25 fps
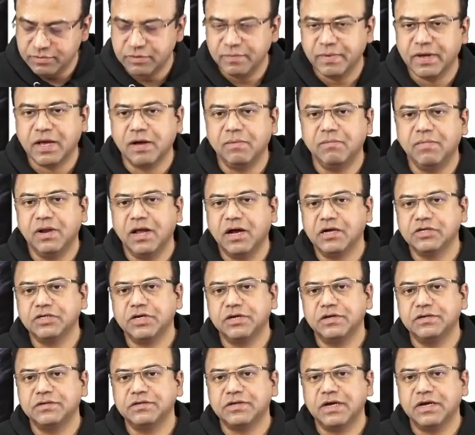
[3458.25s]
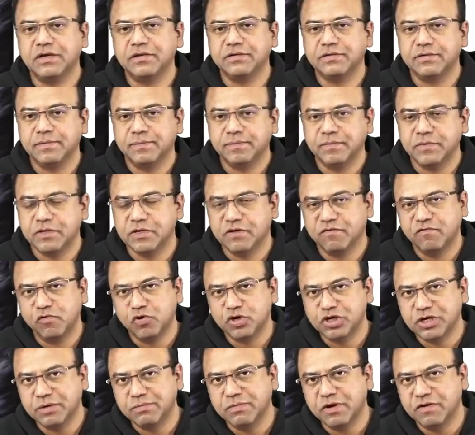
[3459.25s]
has become larger in size, there is a
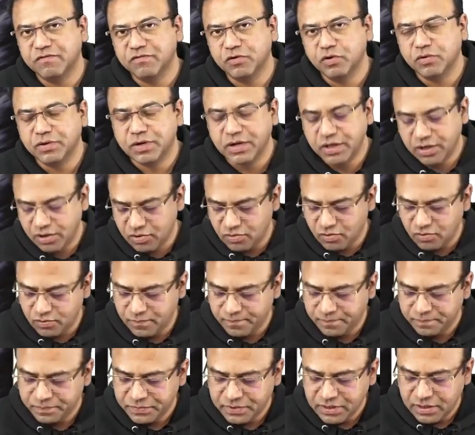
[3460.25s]
4 chamber view in the echo,